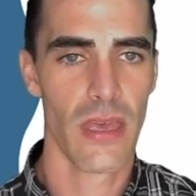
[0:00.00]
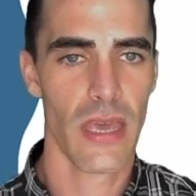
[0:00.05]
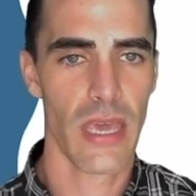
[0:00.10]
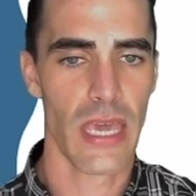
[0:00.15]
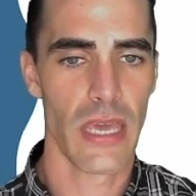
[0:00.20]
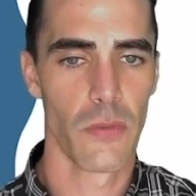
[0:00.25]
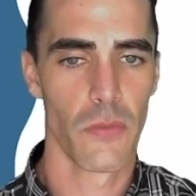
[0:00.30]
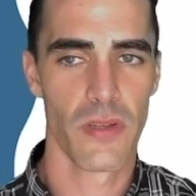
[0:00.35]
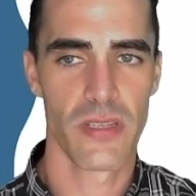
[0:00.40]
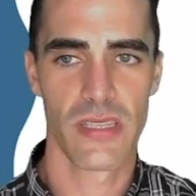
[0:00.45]

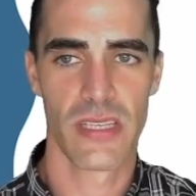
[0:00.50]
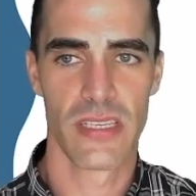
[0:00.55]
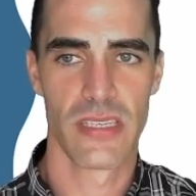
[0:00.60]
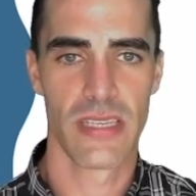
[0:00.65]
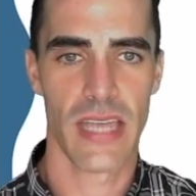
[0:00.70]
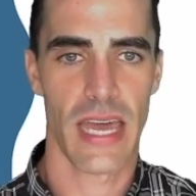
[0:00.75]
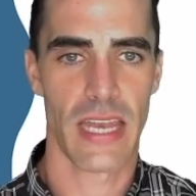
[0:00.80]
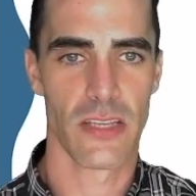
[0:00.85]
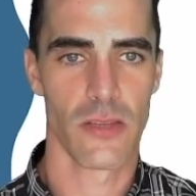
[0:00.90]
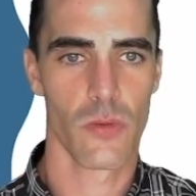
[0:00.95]
And what's the
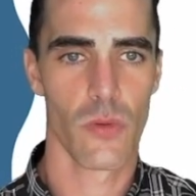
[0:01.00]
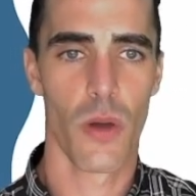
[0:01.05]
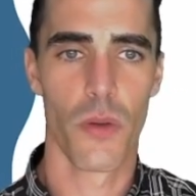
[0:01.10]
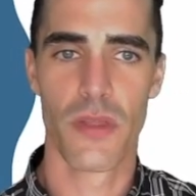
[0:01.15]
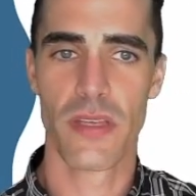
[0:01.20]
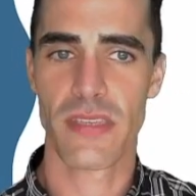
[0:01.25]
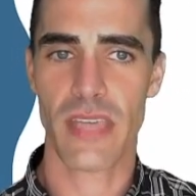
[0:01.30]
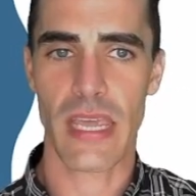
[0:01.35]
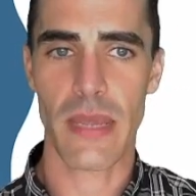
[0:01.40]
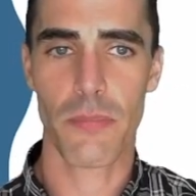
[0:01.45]
status quo?
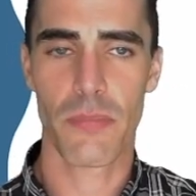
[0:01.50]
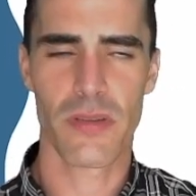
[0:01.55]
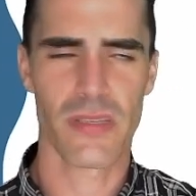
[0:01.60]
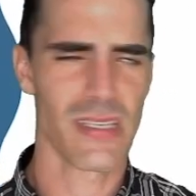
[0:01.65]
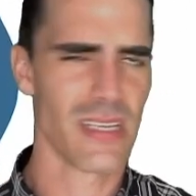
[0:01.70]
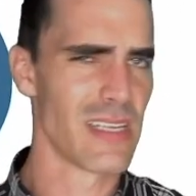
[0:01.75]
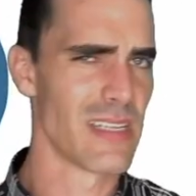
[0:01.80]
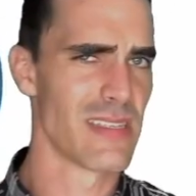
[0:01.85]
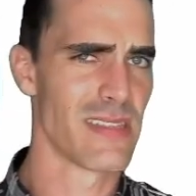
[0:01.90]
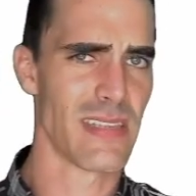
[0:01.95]
This
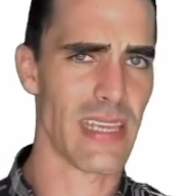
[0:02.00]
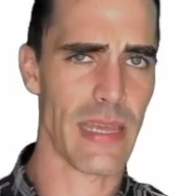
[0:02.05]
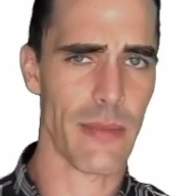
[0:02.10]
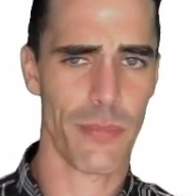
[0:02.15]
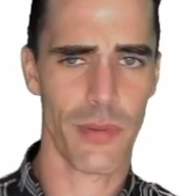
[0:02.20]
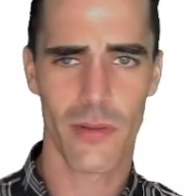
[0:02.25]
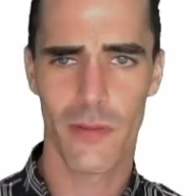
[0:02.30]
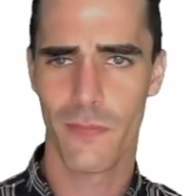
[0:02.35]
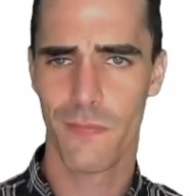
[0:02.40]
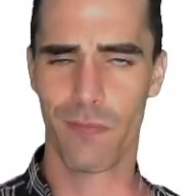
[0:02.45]
8% is
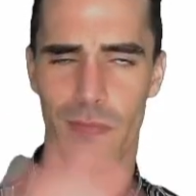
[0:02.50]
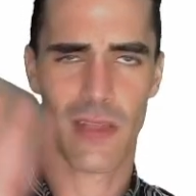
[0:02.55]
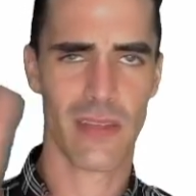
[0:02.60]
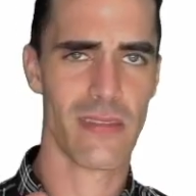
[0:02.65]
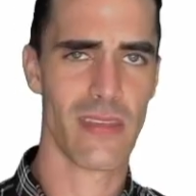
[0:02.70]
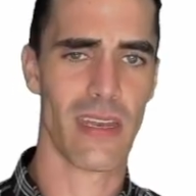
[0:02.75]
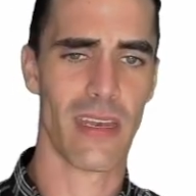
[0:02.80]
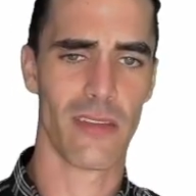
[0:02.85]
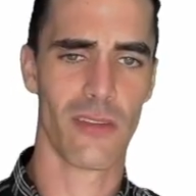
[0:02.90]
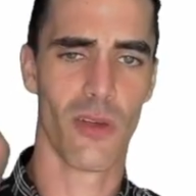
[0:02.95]
sample. That's
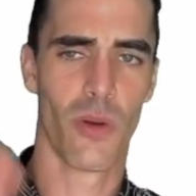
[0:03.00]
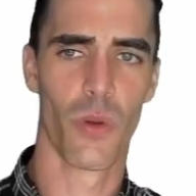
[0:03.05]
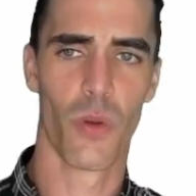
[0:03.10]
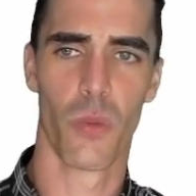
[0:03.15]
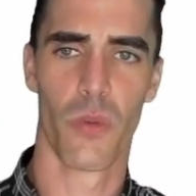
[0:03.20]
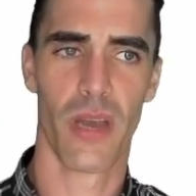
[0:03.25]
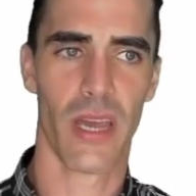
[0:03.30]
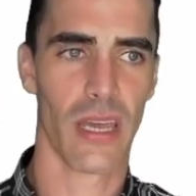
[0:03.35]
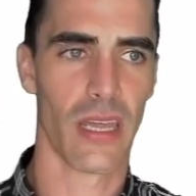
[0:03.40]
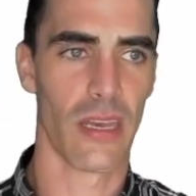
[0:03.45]
anecdotal. We're
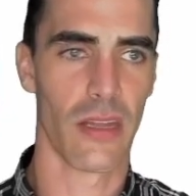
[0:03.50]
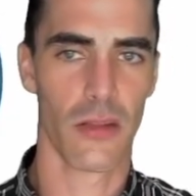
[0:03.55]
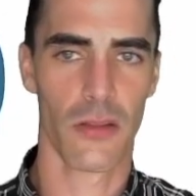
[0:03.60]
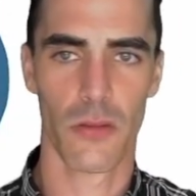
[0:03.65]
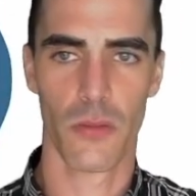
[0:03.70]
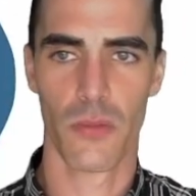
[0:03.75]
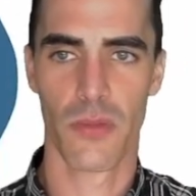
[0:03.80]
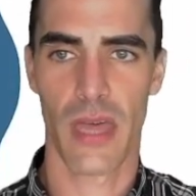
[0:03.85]
not going to include